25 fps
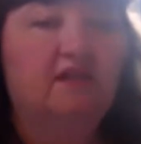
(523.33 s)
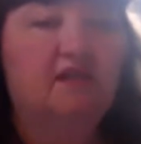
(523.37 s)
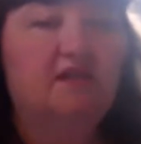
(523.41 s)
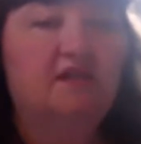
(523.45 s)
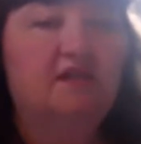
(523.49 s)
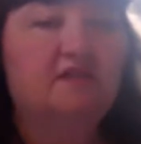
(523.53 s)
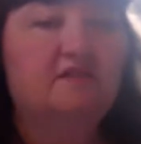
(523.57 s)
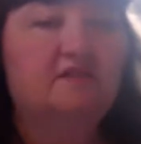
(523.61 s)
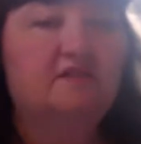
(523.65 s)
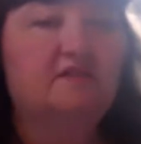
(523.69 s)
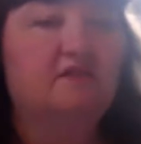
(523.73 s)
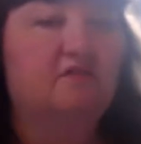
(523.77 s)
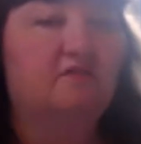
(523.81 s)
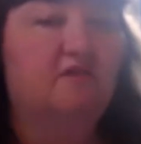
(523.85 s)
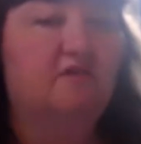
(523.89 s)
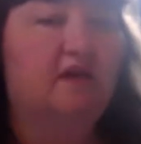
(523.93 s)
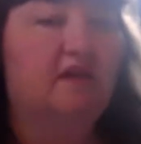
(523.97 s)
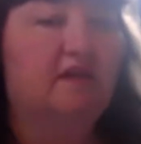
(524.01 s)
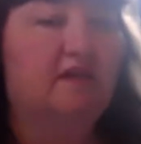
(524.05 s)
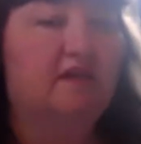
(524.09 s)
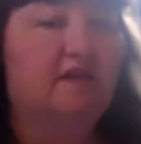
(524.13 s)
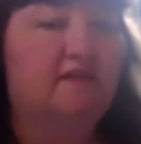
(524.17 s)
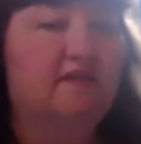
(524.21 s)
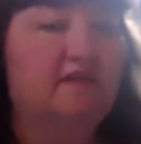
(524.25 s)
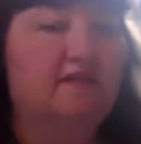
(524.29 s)
So
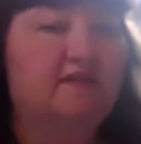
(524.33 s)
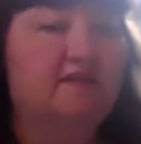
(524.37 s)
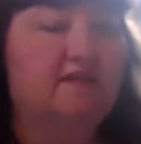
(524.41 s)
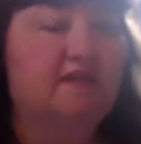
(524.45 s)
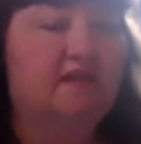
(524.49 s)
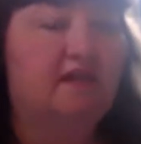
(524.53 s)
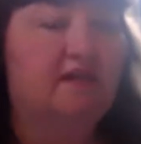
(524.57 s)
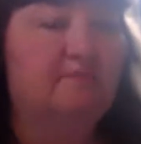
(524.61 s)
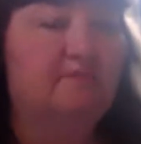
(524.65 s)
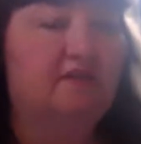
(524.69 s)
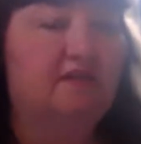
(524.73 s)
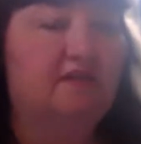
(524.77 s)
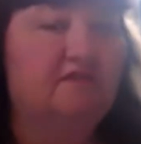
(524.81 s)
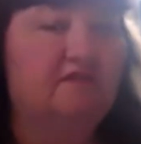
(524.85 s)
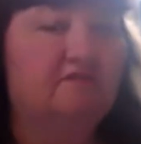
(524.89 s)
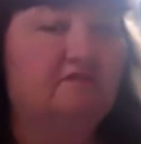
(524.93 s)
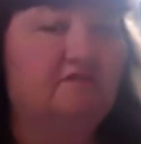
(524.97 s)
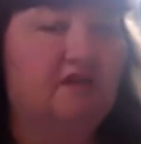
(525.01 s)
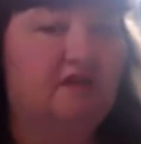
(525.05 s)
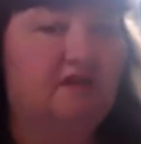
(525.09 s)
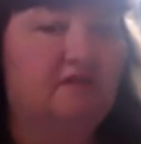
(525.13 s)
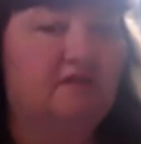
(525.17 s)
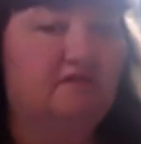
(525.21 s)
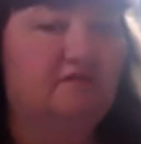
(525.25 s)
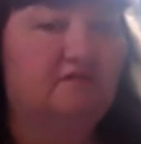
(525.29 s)
at this time, I do
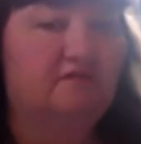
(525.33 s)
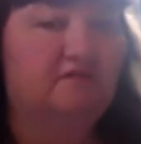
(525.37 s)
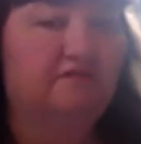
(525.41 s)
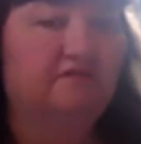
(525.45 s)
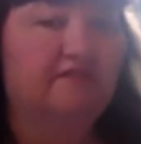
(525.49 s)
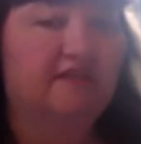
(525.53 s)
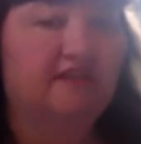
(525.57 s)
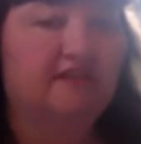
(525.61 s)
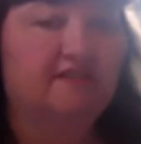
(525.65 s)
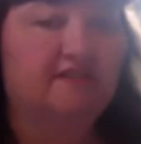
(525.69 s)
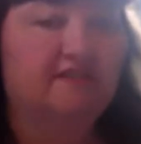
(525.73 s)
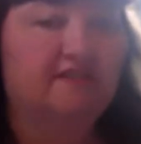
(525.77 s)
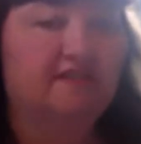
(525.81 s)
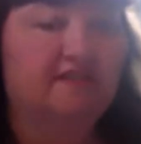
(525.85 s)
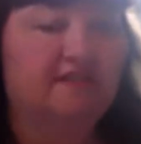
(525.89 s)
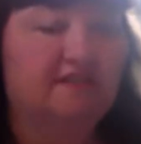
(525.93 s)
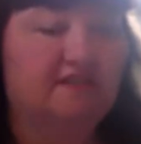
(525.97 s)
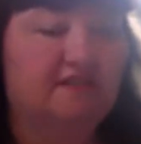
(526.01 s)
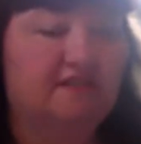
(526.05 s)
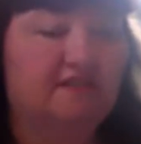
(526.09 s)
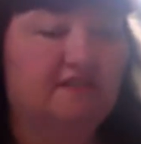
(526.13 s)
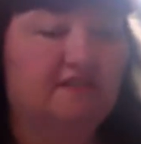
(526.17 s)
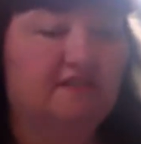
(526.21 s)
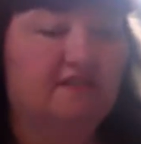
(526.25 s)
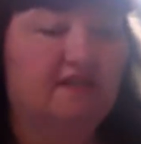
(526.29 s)
not know their vaccination
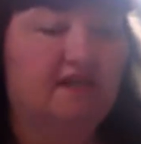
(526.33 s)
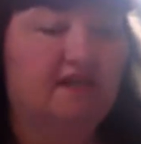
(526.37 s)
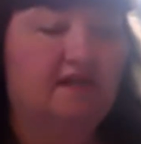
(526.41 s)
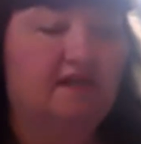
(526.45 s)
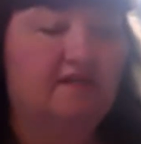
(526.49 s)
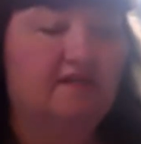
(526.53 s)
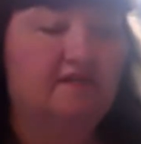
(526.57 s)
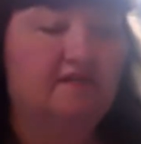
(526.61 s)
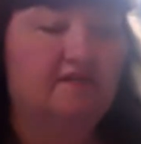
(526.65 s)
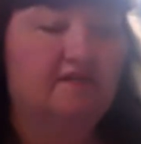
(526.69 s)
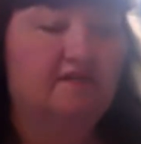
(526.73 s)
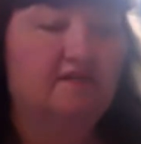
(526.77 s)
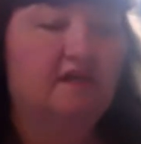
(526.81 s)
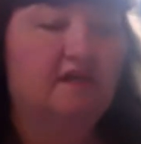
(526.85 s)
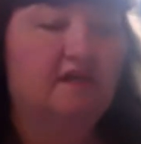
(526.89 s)
status.